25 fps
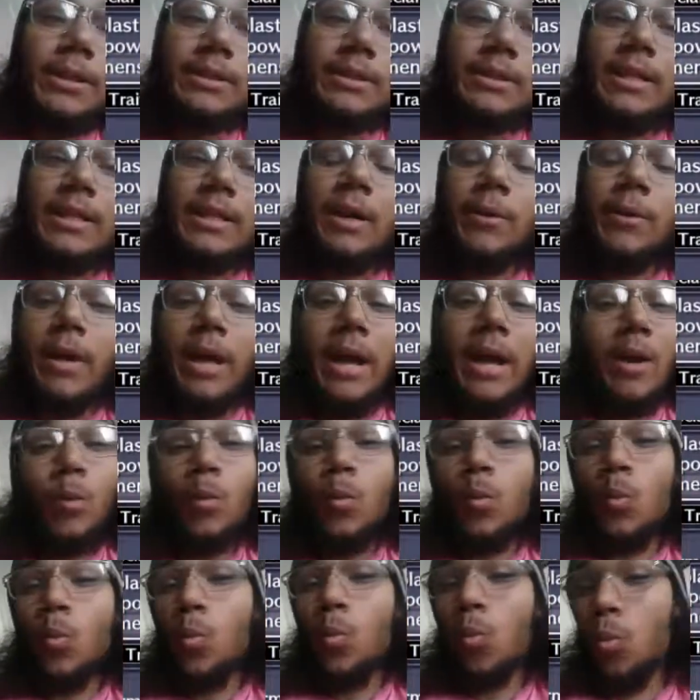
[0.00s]
I would have
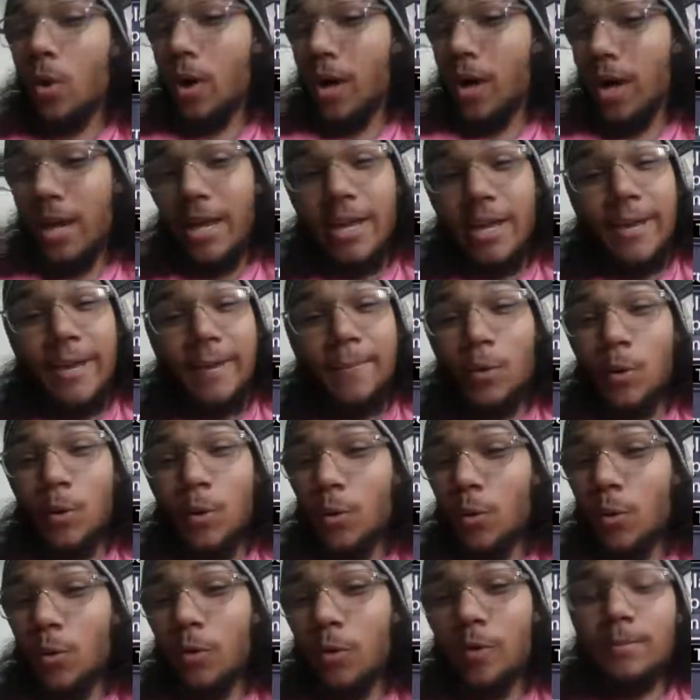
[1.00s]
had way more
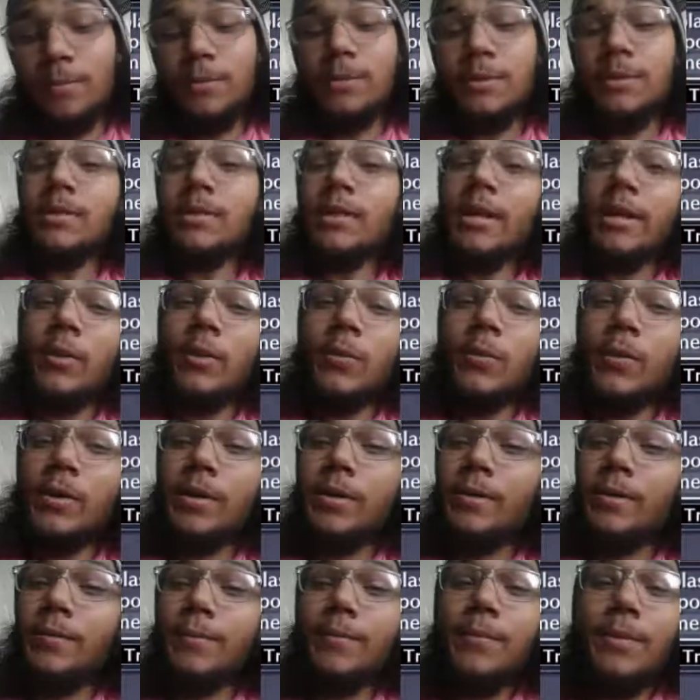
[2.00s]
orbs. Like
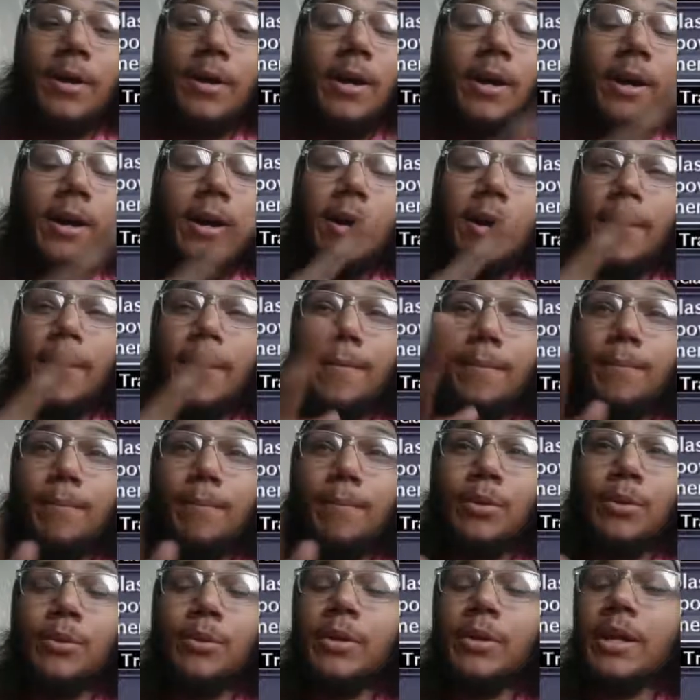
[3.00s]
when
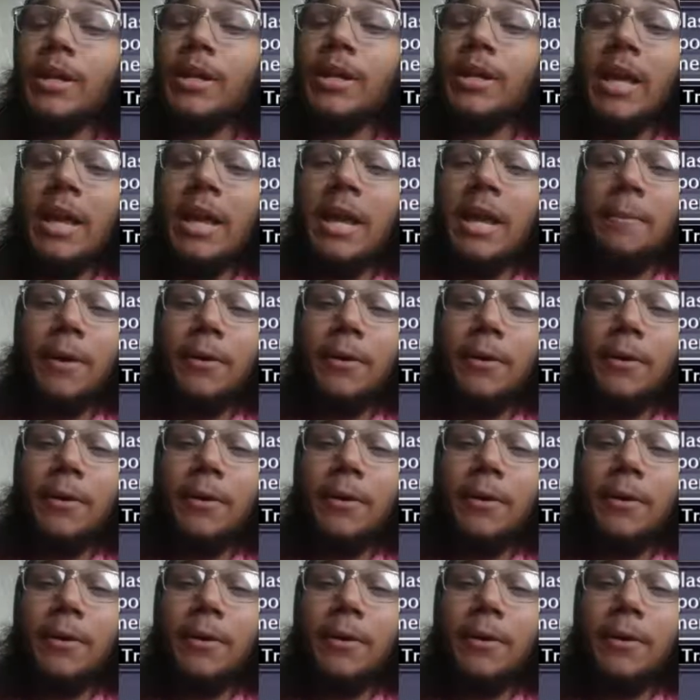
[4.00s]
Blue Kenny came out,